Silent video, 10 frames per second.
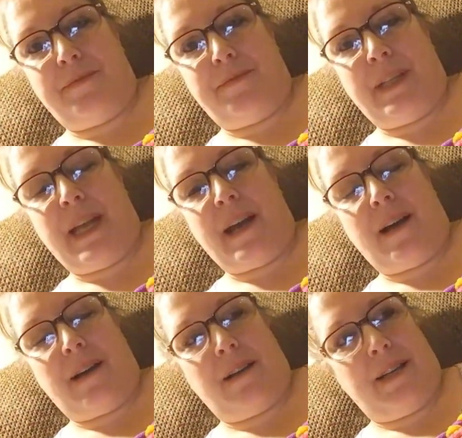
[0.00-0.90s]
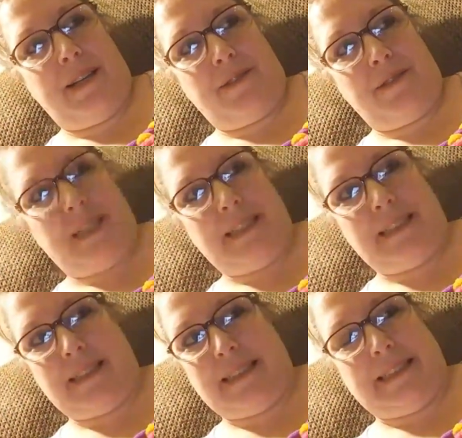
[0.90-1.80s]
yeah, I don't like
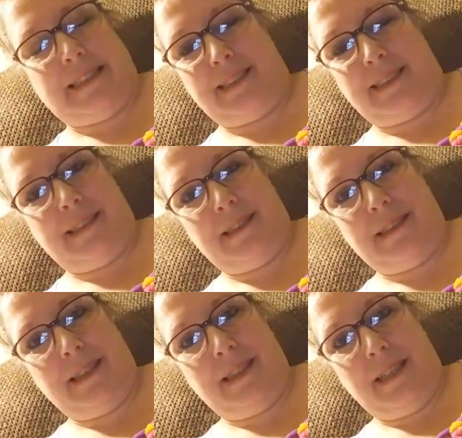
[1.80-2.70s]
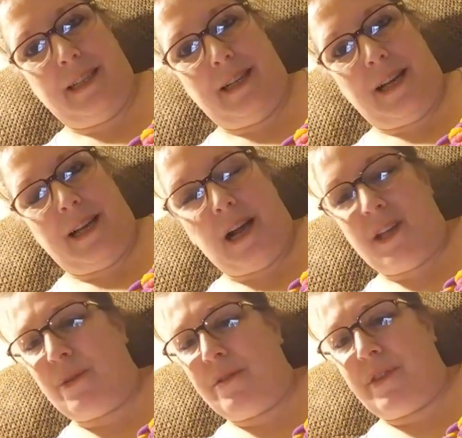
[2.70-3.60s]
the heat. Are
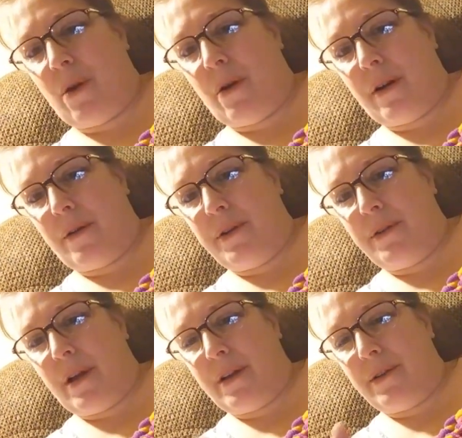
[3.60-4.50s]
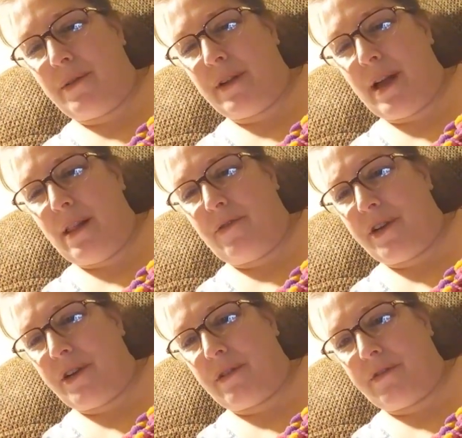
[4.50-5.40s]
you in Florida? Are you in
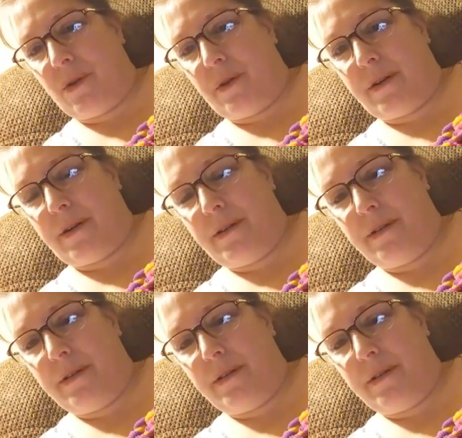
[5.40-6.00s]
California or Florida?